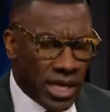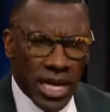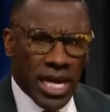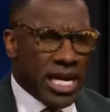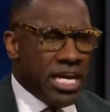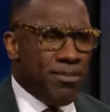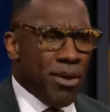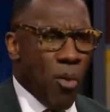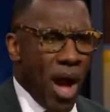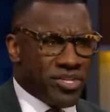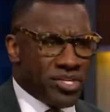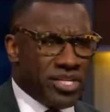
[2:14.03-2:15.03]
He'd be
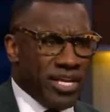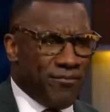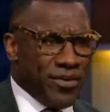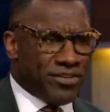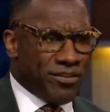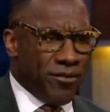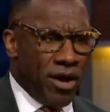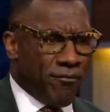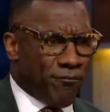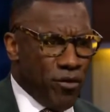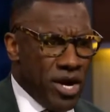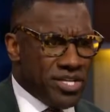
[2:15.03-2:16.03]
watching defensive
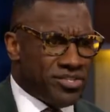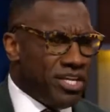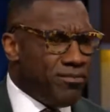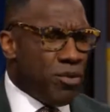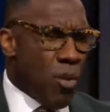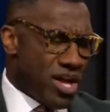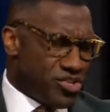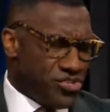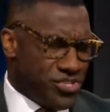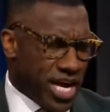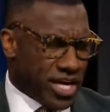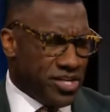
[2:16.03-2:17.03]
fronts. He'd be watching
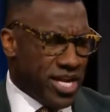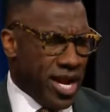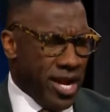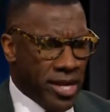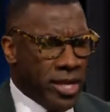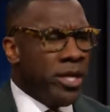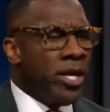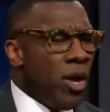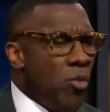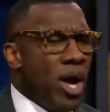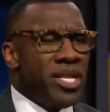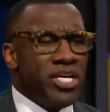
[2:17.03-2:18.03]
secondary. And
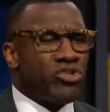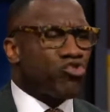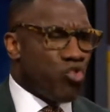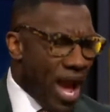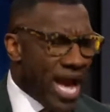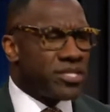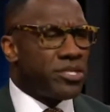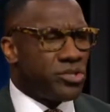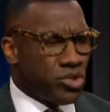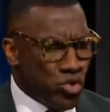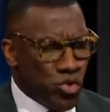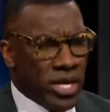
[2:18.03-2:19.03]
what he's trying to
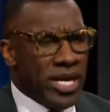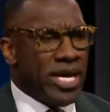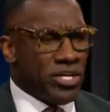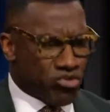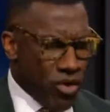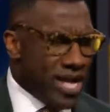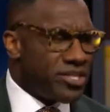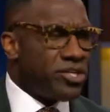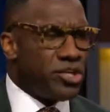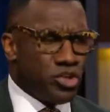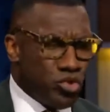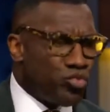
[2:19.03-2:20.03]
do is trying to
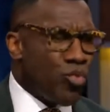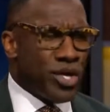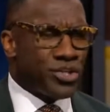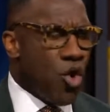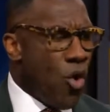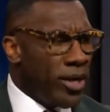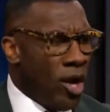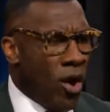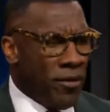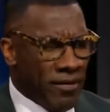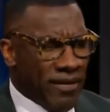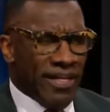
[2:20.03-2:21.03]
deduce what's going on.
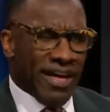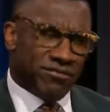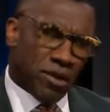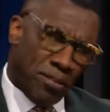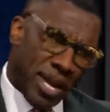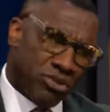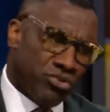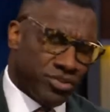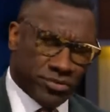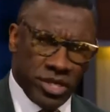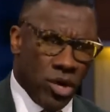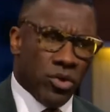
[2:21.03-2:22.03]
If the Patriots,
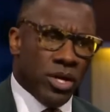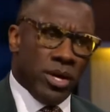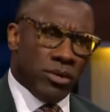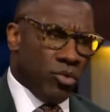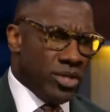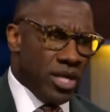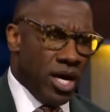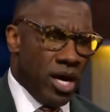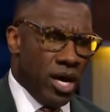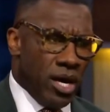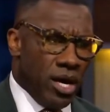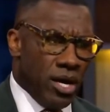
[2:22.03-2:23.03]
when
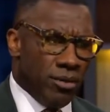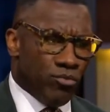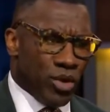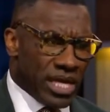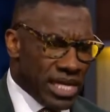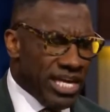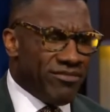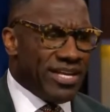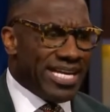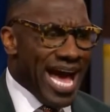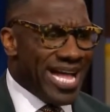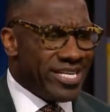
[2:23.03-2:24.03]
Cleveland
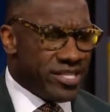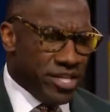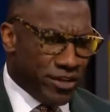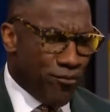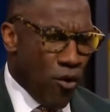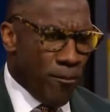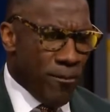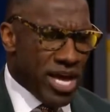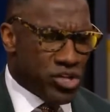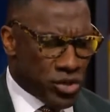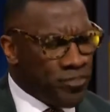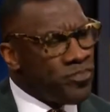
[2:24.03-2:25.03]
got into this
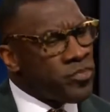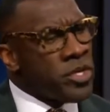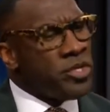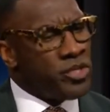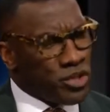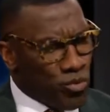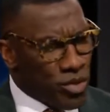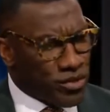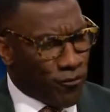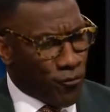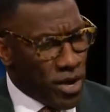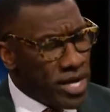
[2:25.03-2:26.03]
formation, this was the
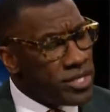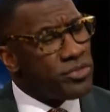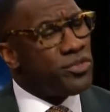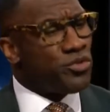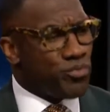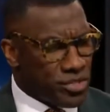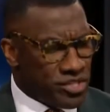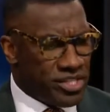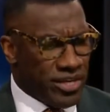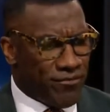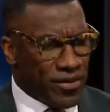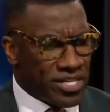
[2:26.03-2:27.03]
front, this was the
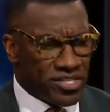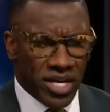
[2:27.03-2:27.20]
defense.